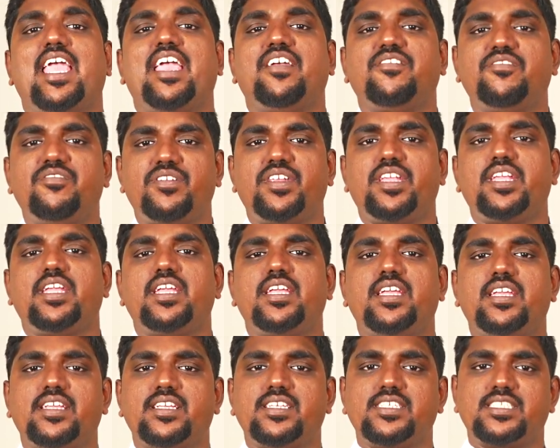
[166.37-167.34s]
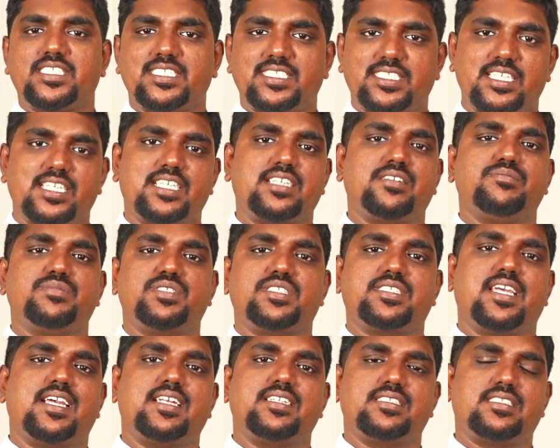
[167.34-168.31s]
every
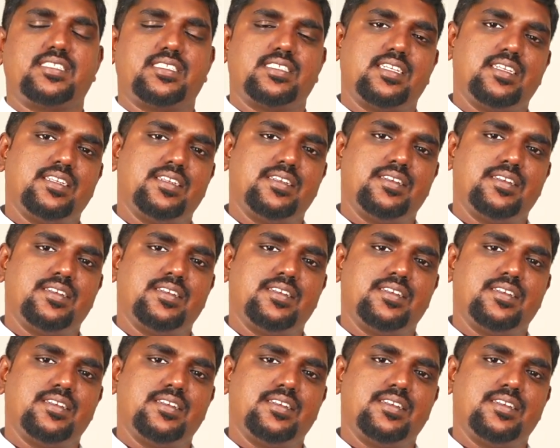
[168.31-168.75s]
circumstance.